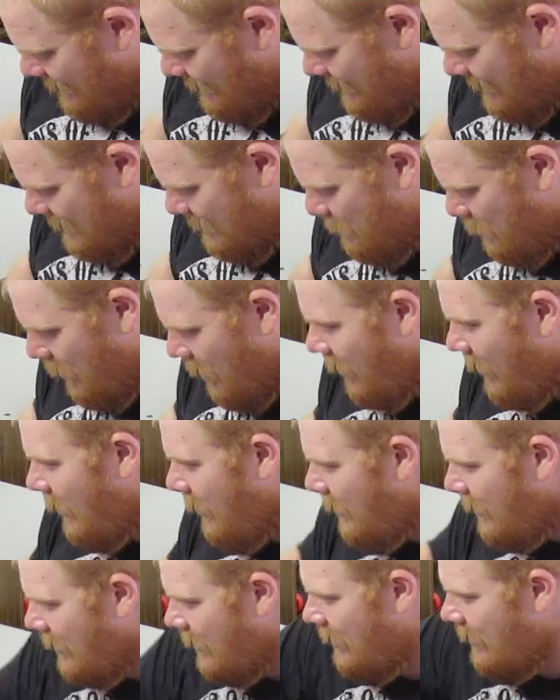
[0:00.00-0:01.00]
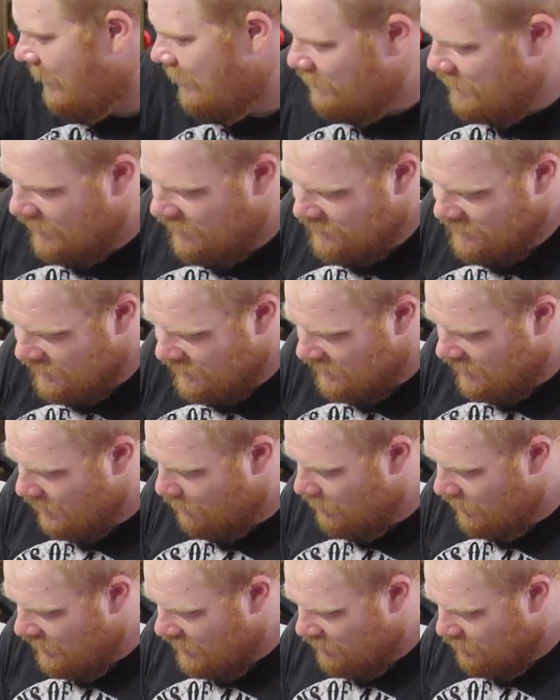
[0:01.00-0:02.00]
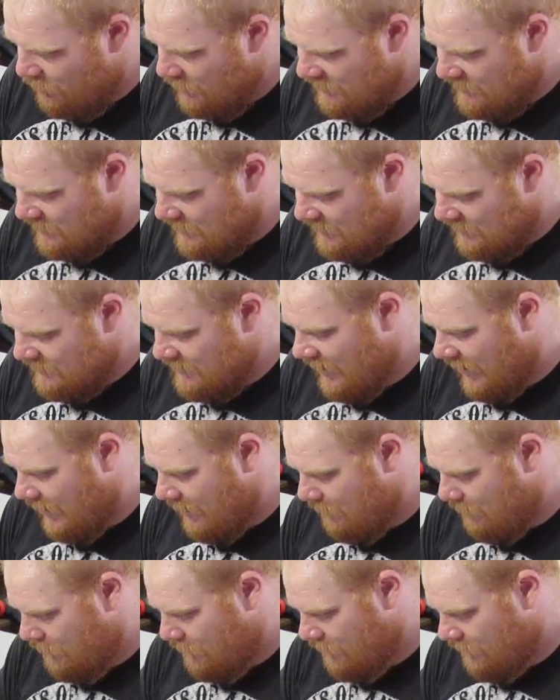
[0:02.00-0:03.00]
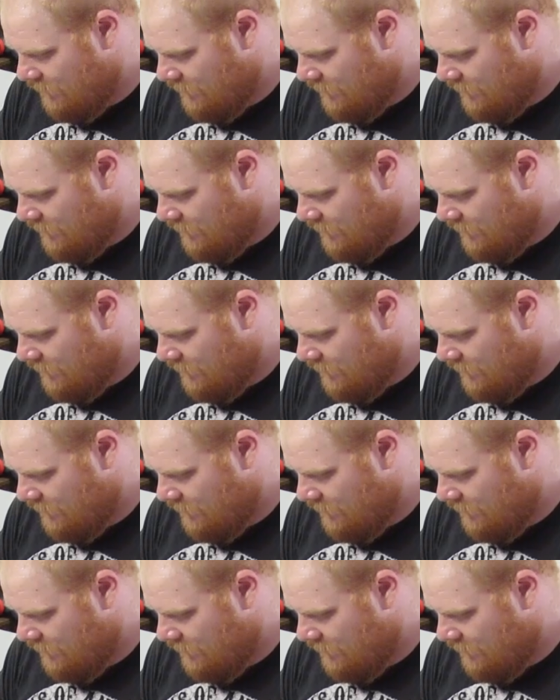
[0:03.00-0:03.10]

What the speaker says: This part, I'm going to use a couple little pieces of tape.